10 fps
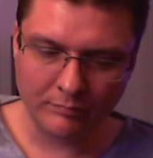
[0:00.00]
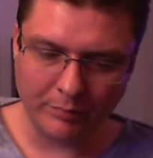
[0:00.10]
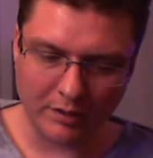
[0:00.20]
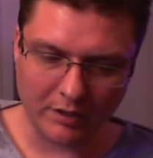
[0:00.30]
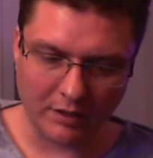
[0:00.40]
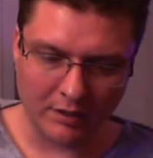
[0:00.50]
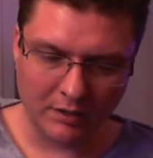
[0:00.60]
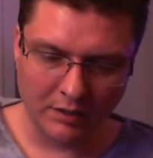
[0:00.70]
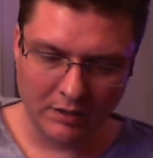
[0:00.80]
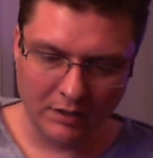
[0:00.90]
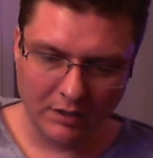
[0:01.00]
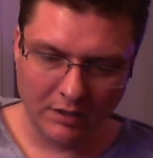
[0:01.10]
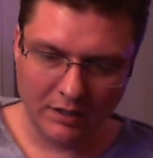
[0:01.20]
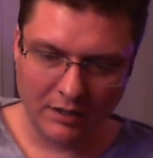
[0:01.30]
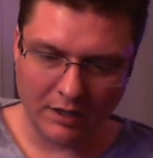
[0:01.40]
But uh
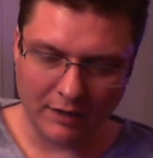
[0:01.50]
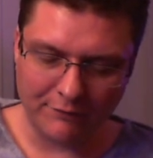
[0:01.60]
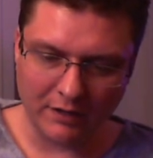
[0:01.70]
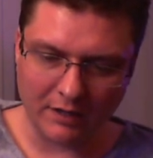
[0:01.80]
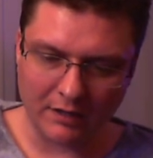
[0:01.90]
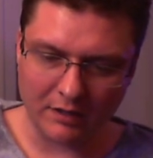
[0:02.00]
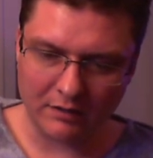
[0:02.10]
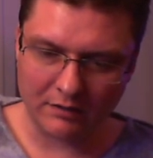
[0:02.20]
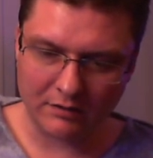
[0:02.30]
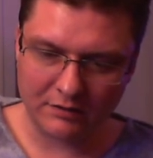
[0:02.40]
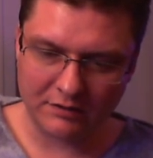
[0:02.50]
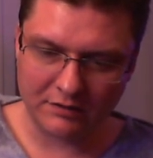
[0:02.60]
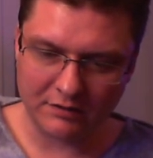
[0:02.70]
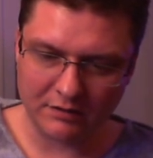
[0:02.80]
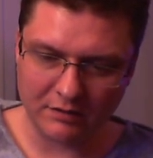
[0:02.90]
I feel like
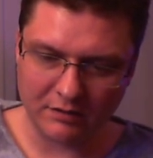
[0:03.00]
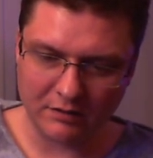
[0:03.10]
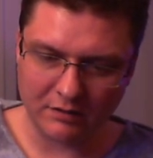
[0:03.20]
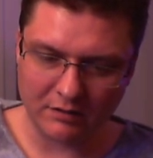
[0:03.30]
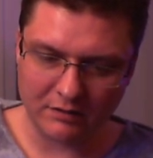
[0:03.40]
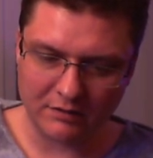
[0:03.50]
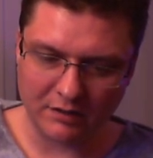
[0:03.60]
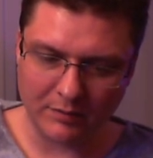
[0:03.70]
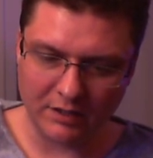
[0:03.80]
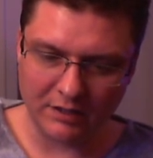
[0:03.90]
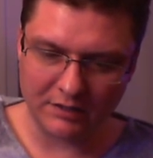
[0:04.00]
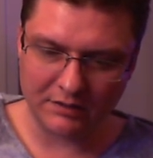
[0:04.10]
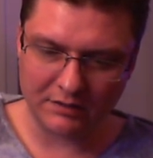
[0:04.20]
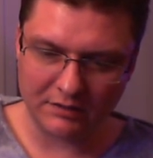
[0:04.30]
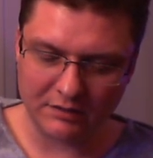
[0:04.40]
s some of these
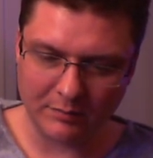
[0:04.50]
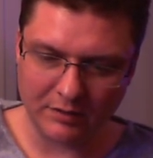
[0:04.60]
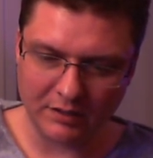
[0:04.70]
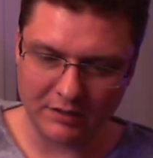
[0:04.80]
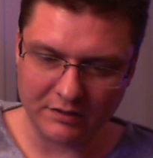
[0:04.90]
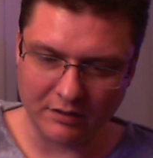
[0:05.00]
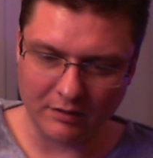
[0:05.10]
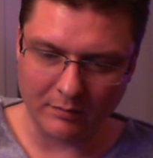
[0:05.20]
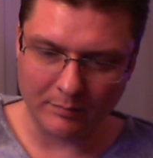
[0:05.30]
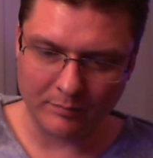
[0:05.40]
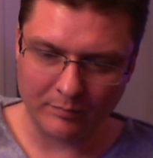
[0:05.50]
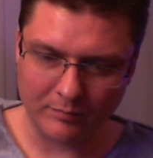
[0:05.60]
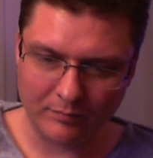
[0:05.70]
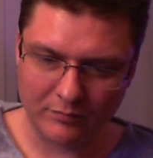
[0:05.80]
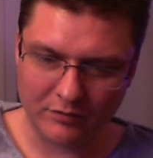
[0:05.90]
some of these um
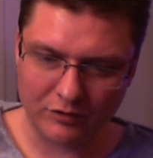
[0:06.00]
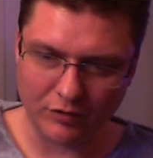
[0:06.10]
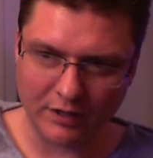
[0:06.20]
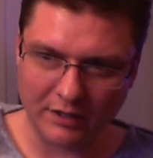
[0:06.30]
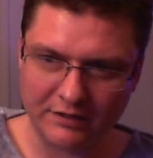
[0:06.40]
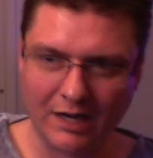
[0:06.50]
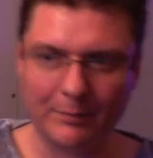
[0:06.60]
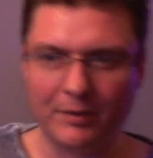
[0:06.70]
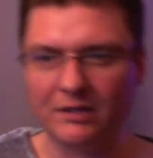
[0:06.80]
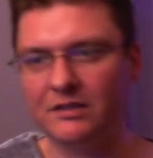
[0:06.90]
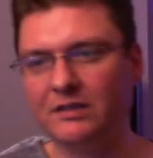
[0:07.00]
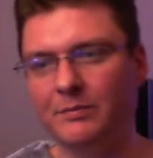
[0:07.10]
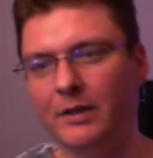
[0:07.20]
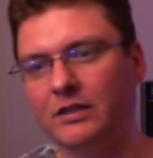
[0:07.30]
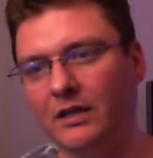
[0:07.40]
trendy topics,
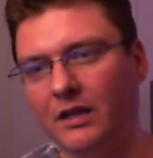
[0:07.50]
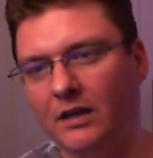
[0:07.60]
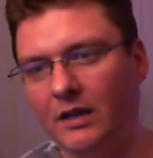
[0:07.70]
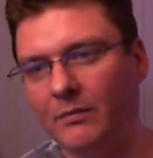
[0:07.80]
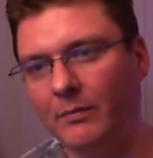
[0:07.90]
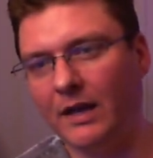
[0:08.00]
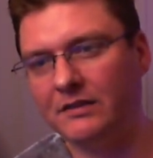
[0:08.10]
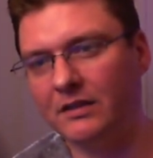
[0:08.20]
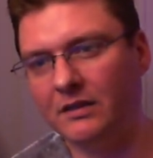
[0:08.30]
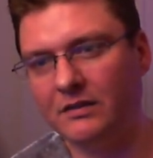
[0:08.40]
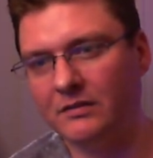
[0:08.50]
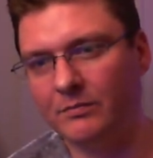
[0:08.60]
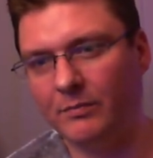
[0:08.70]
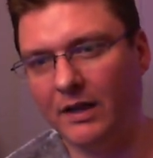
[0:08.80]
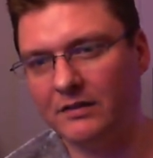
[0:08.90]
especially on like masculism
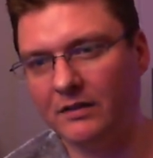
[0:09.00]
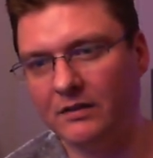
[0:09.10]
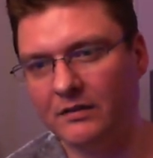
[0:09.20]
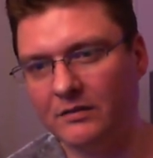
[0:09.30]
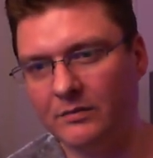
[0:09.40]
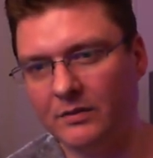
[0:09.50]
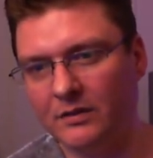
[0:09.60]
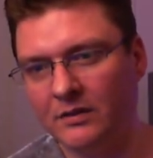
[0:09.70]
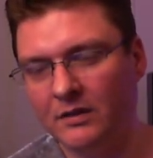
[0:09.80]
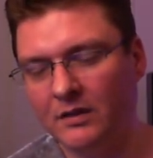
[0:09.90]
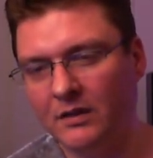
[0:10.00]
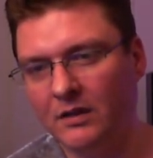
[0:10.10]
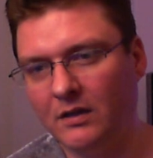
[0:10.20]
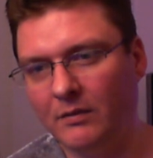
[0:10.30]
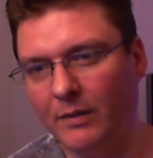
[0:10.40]
masculism and
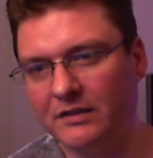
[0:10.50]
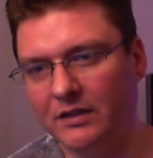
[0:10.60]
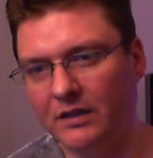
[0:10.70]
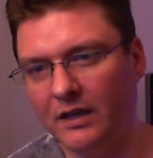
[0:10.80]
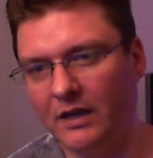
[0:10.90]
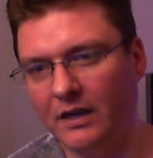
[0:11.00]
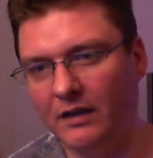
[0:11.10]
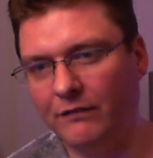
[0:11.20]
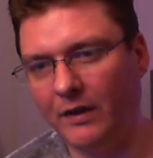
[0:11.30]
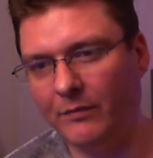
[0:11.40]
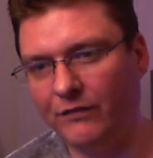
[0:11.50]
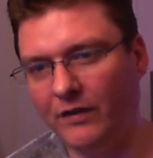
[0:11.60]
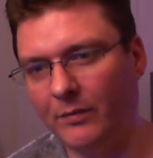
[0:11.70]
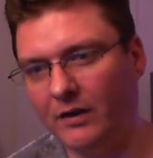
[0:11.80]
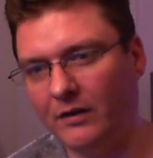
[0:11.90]
masculinity and fem
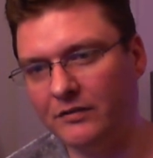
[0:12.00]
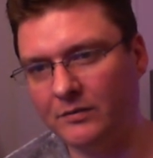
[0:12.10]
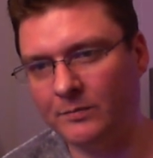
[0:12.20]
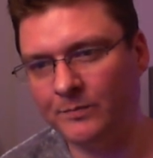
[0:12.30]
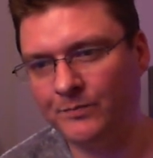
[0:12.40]
feminism,